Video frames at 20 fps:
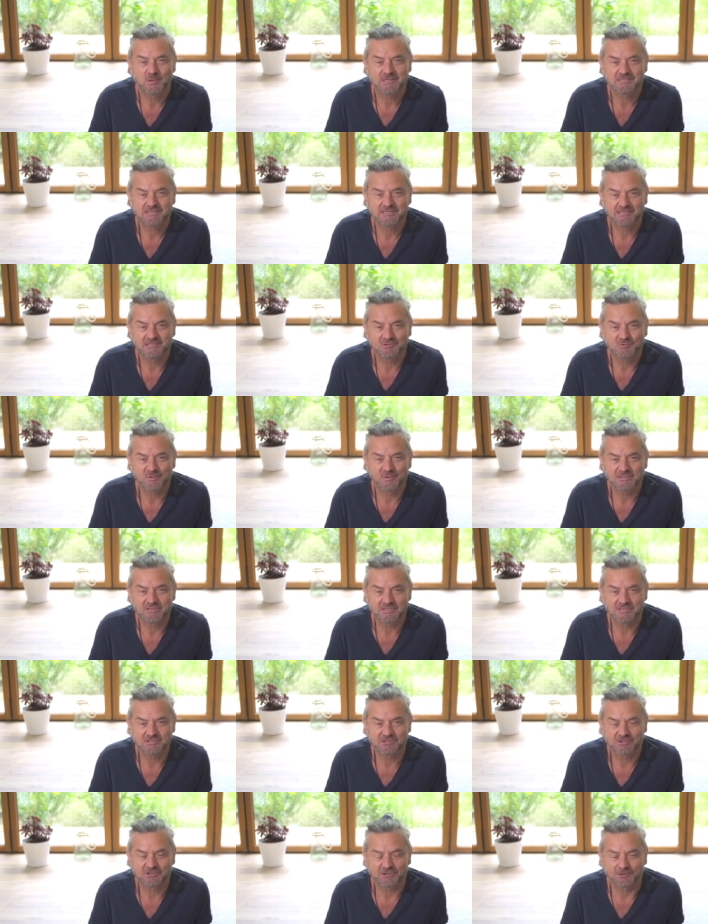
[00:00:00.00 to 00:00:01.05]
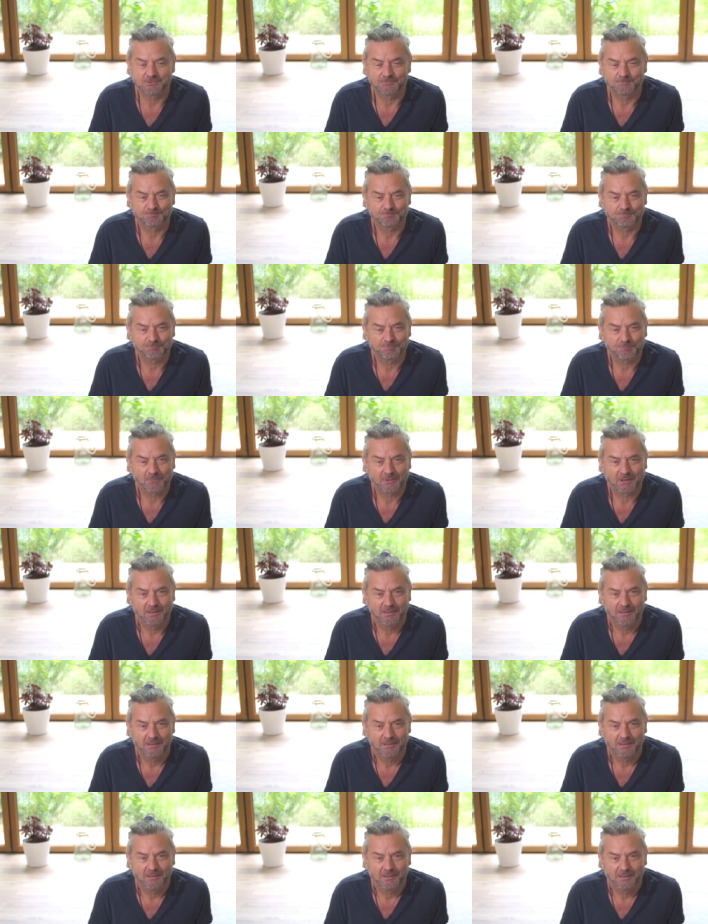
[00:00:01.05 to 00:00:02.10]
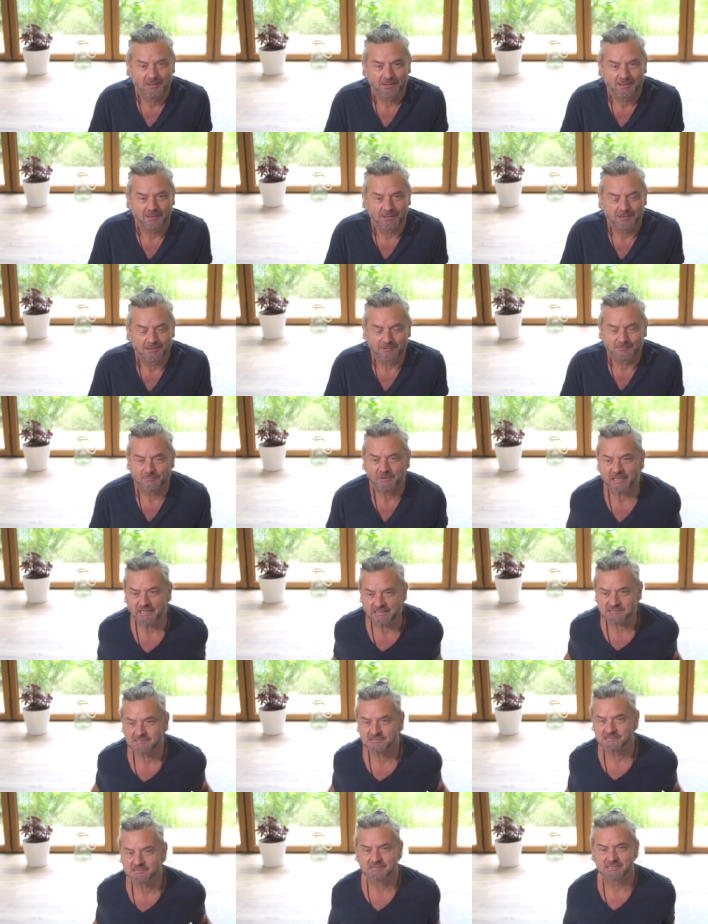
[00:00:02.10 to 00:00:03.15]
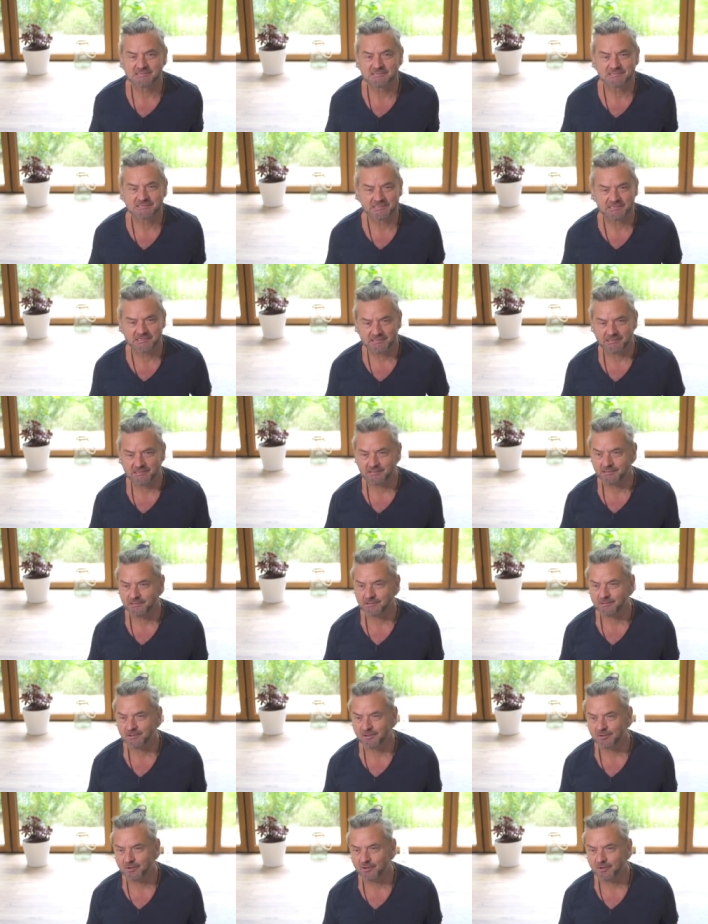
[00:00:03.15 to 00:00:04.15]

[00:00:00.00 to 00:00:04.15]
twenty twenty-two. Um, yes, let's see.